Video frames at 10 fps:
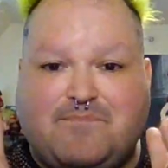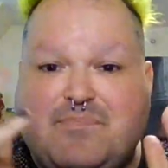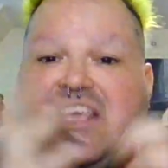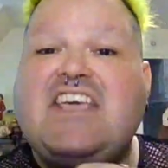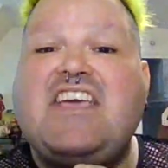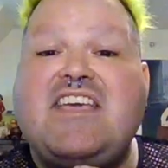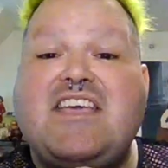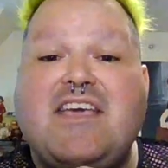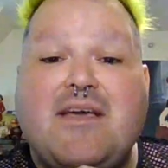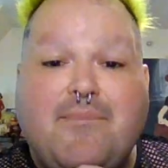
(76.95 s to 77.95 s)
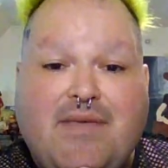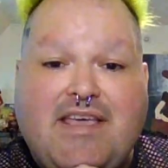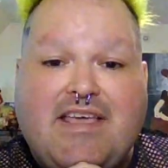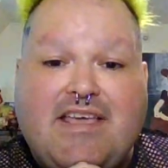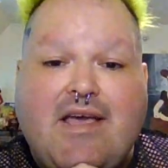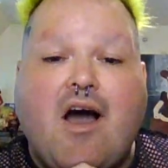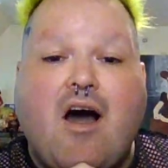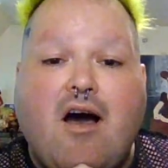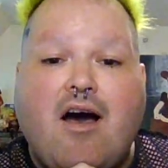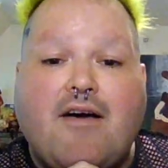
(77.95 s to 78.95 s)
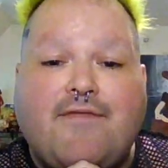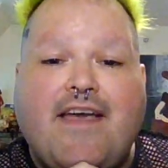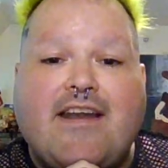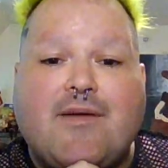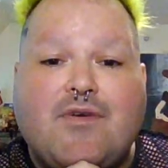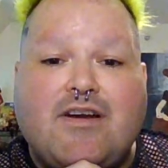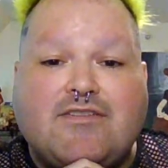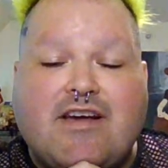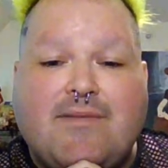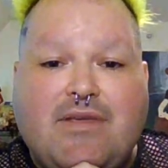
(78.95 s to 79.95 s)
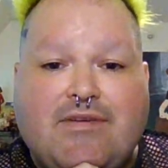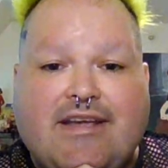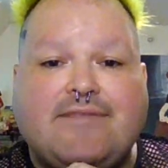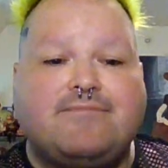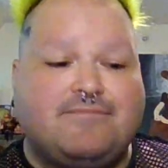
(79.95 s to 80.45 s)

pee me off, and I'm going to try to mute it.